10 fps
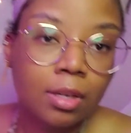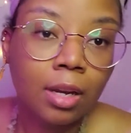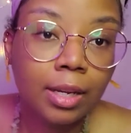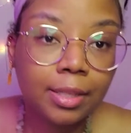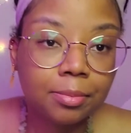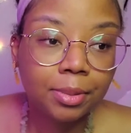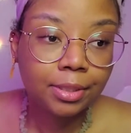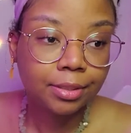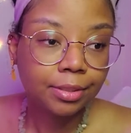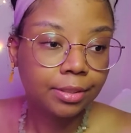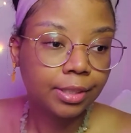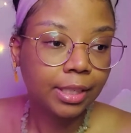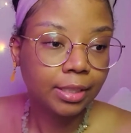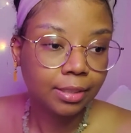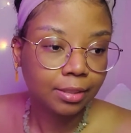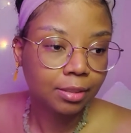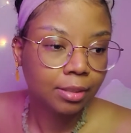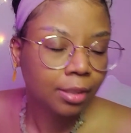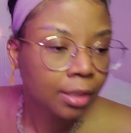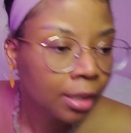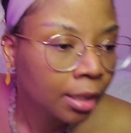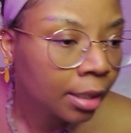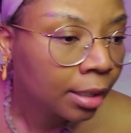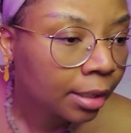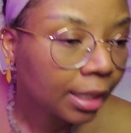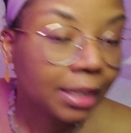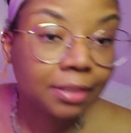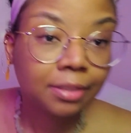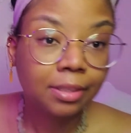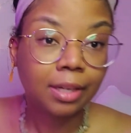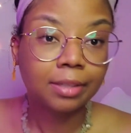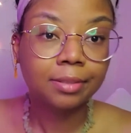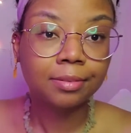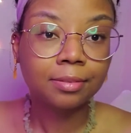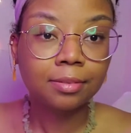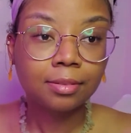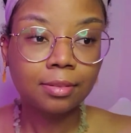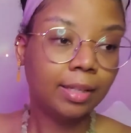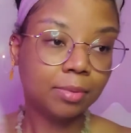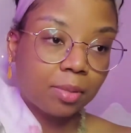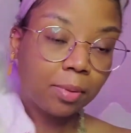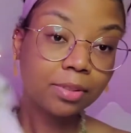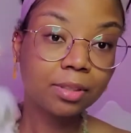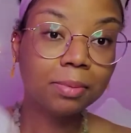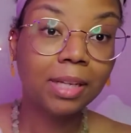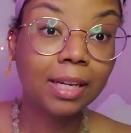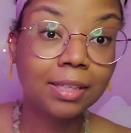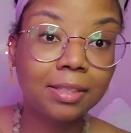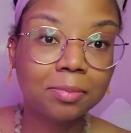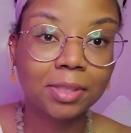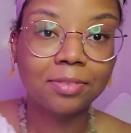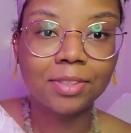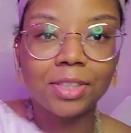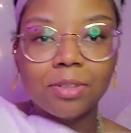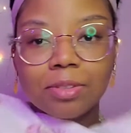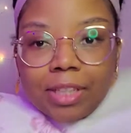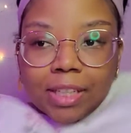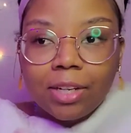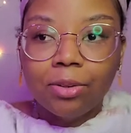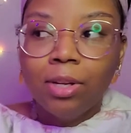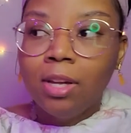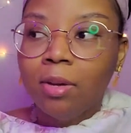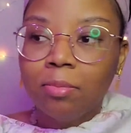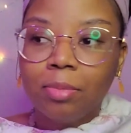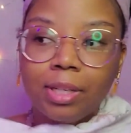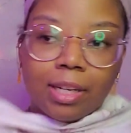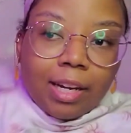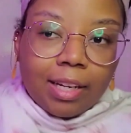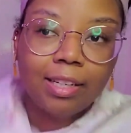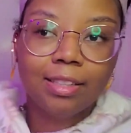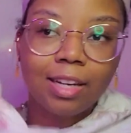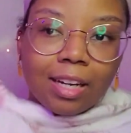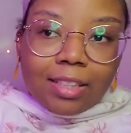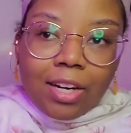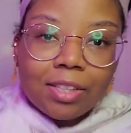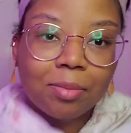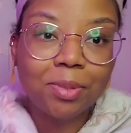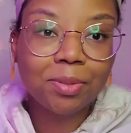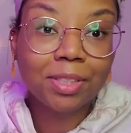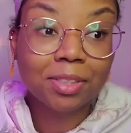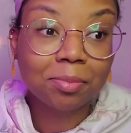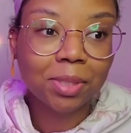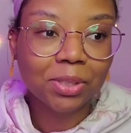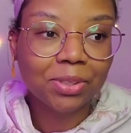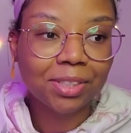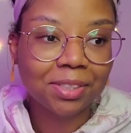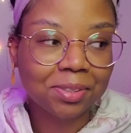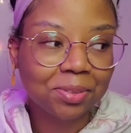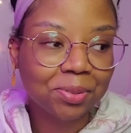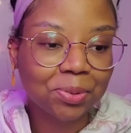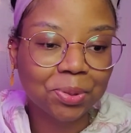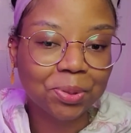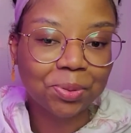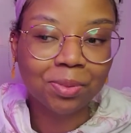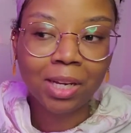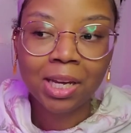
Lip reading: I am here. It is 8 o'clock. I am supposed to be editing my video right now, but I got caught up doing some other things, so